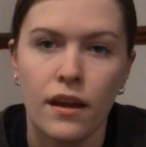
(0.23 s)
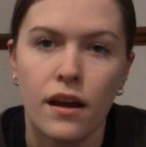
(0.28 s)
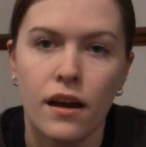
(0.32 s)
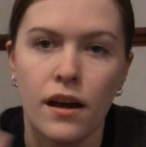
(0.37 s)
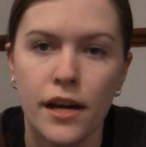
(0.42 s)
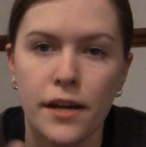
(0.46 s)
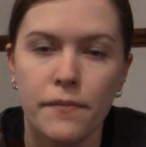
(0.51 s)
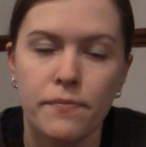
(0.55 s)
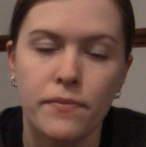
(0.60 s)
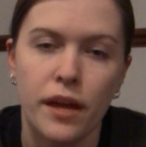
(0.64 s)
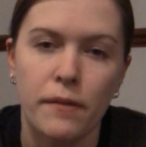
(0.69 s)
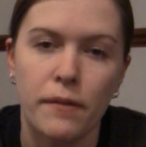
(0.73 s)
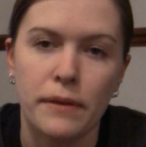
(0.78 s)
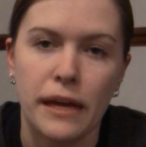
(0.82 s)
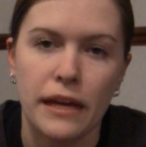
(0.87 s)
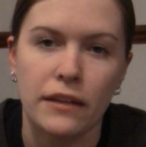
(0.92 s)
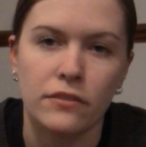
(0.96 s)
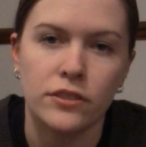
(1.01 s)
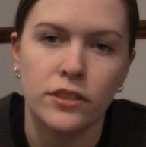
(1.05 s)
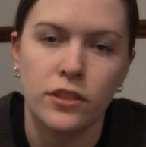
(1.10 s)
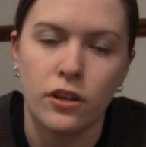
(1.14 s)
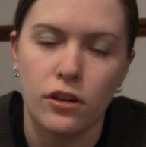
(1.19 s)
Hi, I'm
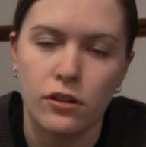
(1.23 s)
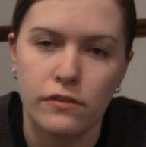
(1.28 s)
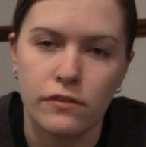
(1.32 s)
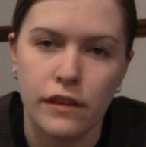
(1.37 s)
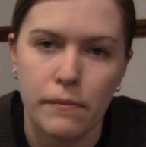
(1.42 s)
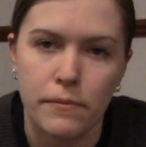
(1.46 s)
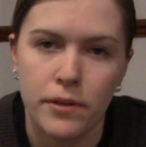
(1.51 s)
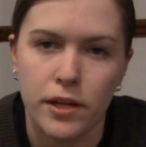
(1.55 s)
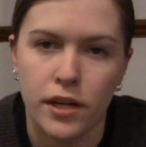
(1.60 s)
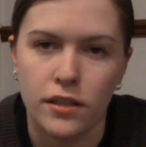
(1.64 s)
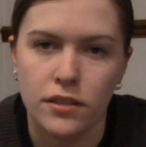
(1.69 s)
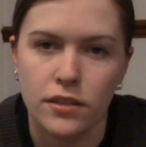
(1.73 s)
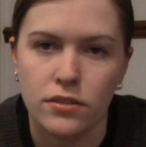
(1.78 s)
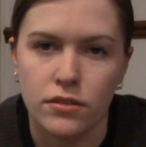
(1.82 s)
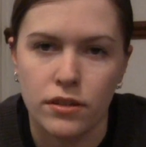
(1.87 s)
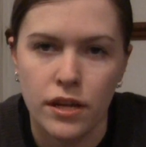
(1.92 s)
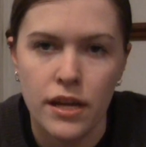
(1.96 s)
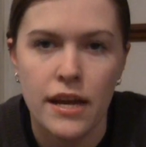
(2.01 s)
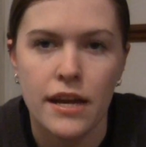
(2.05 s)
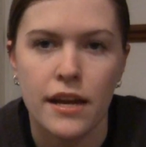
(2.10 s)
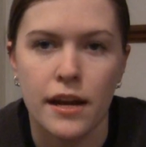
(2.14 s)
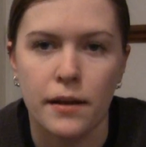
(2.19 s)
Catherine of
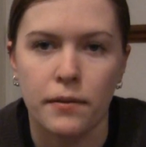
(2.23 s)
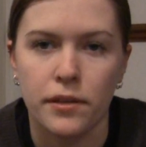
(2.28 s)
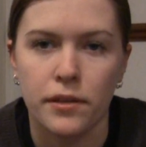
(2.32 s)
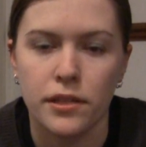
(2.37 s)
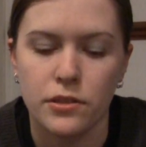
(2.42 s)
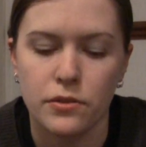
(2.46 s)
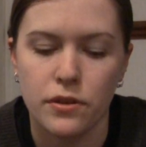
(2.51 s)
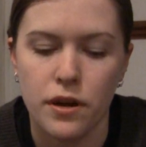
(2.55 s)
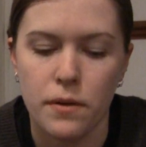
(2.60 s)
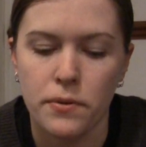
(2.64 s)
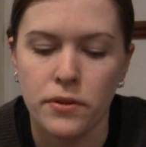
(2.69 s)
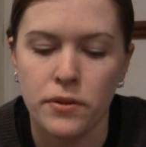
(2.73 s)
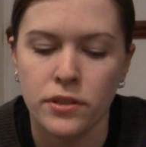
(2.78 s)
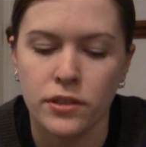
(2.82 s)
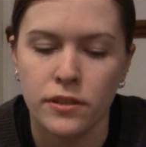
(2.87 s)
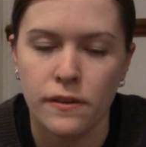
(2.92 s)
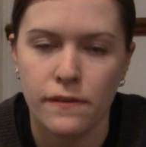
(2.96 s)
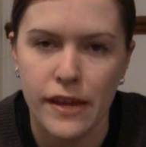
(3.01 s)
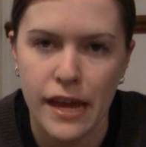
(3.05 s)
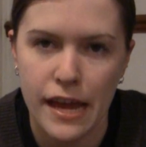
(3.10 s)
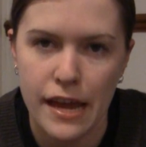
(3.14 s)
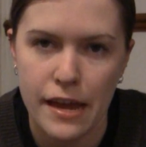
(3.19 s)
GamerCast.net, and I'm going to do an
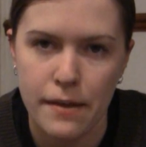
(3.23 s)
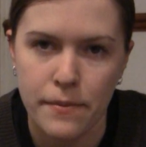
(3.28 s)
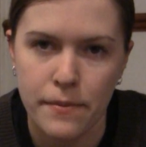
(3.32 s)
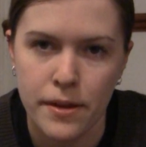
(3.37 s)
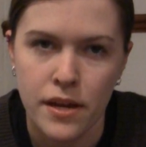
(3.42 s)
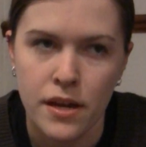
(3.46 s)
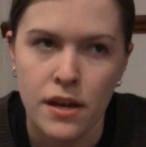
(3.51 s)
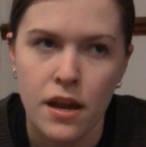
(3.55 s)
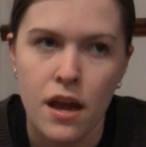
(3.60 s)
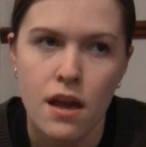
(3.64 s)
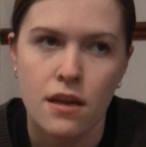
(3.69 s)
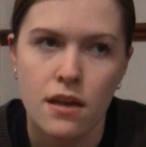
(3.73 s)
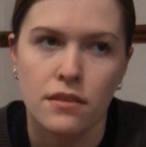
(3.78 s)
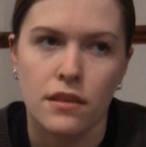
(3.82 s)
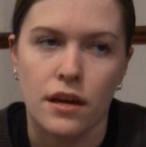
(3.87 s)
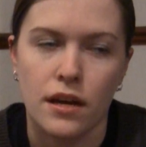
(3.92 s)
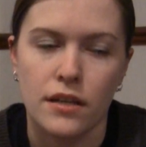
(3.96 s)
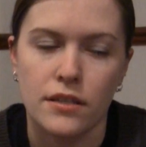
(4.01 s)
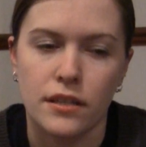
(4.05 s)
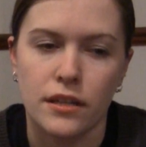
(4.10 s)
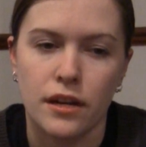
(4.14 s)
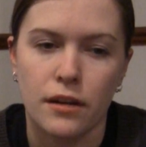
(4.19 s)
unboxing of a game
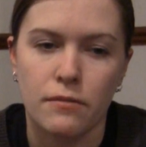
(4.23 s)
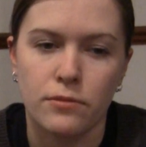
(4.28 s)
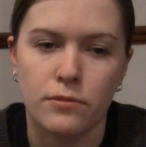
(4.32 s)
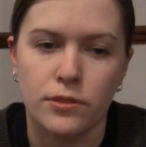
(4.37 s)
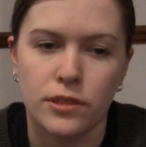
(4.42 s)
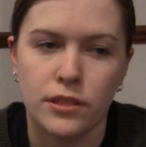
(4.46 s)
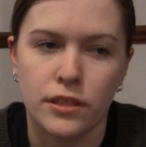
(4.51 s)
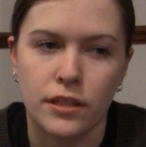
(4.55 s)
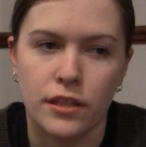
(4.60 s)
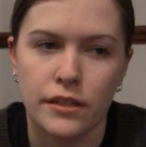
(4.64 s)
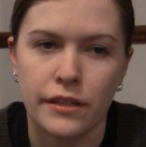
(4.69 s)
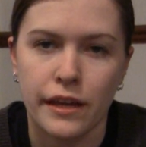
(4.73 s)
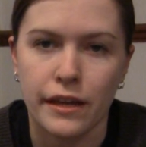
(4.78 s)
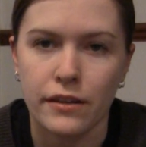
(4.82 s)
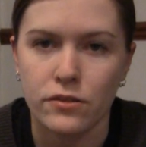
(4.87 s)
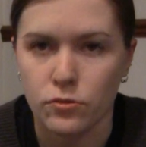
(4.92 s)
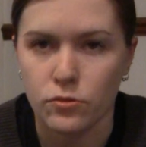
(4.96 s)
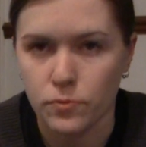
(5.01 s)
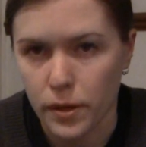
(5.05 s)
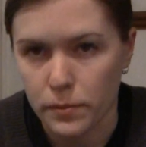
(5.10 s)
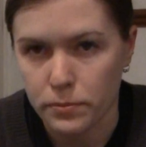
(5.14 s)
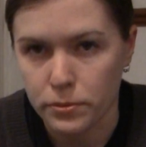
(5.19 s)
that I said I was going to
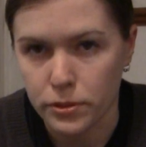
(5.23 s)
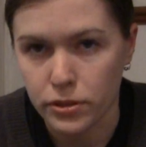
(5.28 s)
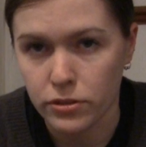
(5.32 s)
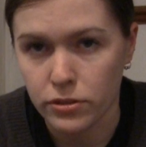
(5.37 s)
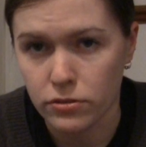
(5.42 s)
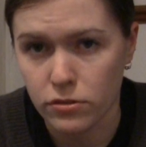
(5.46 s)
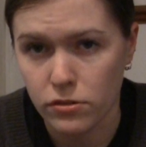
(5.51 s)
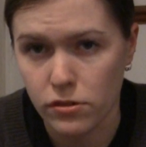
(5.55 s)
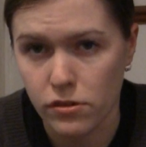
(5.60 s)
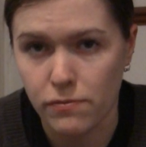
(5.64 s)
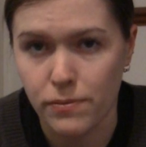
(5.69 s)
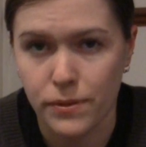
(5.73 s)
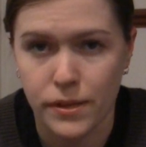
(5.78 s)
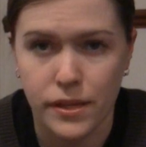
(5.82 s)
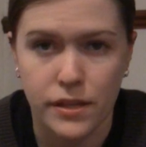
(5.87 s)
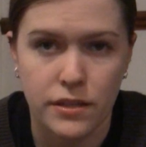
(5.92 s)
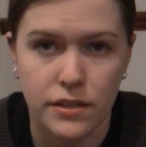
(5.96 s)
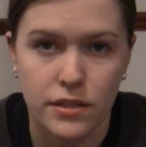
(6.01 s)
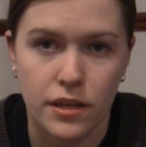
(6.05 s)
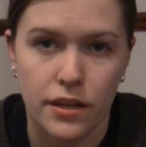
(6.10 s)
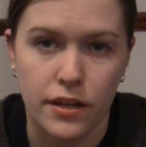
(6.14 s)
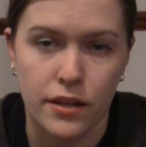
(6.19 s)
cancel my pre-order of, but
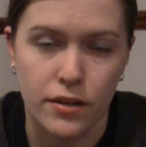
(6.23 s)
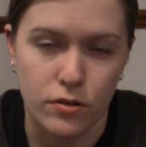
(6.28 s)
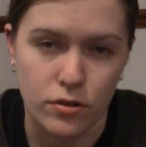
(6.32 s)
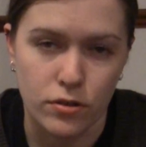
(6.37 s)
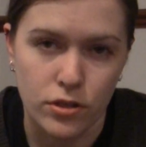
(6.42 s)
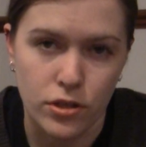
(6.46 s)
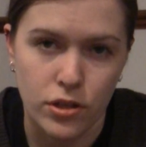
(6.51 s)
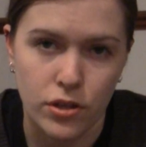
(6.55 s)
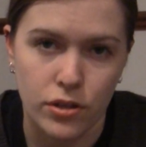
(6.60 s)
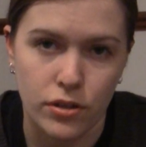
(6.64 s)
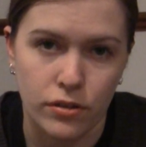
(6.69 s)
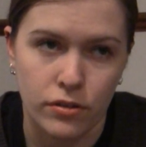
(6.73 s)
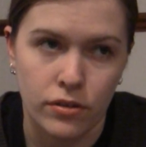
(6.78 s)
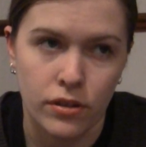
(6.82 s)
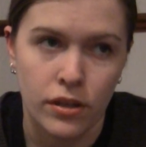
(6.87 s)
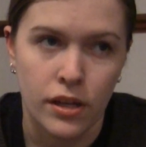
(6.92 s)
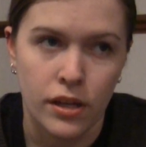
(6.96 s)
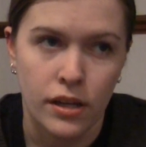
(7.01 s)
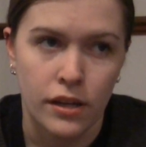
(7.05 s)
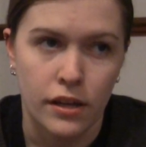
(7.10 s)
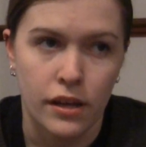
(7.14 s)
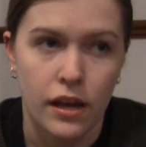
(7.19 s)
then decided not to
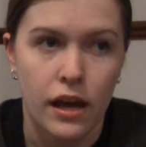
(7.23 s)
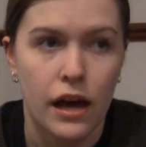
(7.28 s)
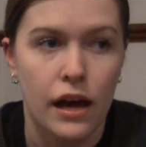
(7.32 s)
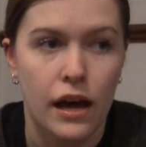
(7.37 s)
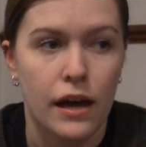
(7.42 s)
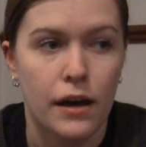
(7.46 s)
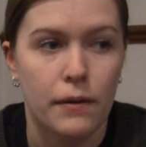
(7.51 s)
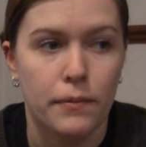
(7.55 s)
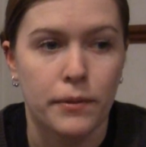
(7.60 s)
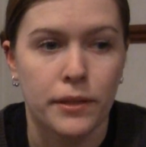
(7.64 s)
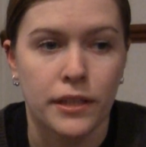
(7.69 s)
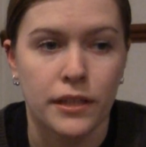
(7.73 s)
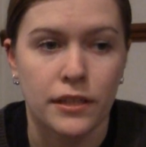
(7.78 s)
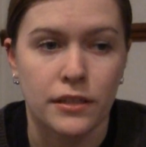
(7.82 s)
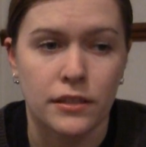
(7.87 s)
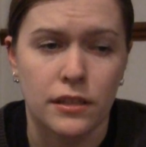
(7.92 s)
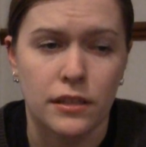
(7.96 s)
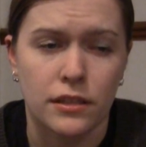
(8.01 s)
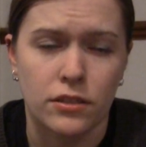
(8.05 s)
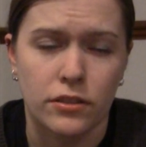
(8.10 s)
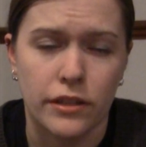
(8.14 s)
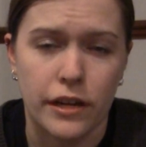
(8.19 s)
because
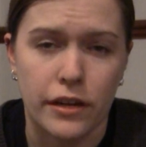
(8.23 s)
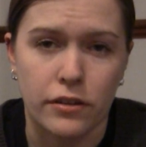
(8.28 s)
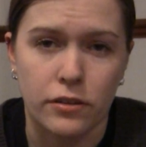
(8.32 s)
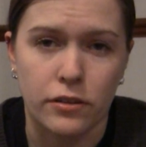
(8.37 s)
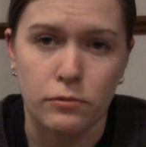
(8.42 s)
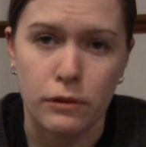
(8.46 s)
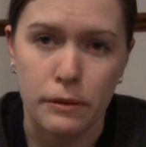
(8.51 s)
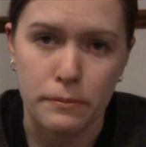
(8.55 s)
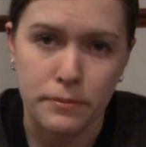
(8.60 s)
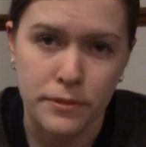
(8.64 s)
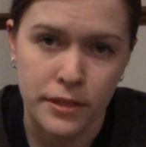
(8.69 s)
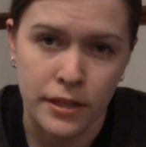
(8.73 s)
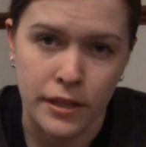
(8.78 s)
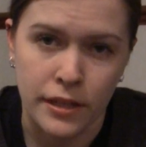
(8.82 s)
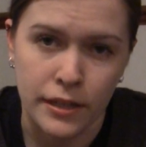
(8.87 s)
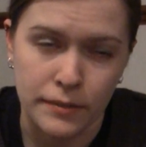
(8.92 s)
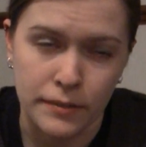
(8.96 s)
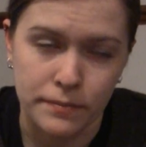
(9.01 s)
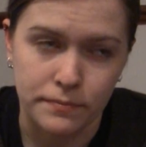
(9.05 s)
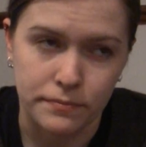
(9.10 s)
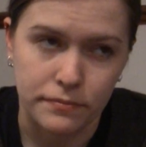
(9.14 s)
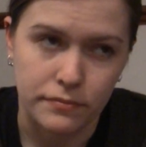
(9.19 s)
they sold out on the
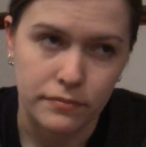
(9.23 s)
website,